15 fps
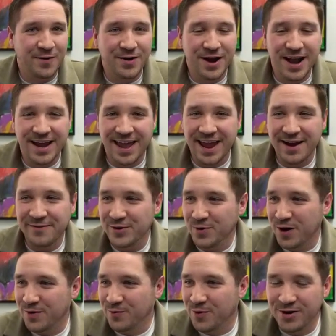All right. Hey,
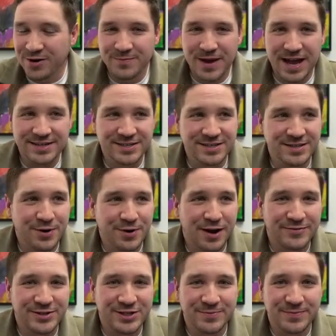everyone. Welcome back to the
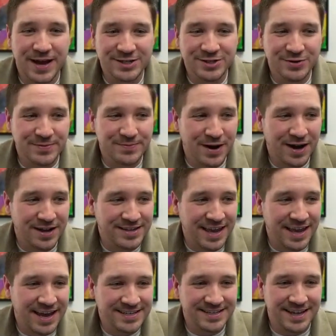Profit Share Mastery
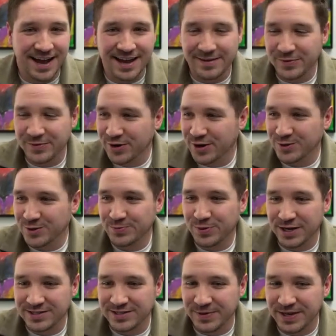podcast. I am your host,
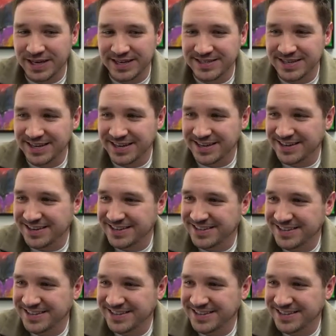Pres McKissick.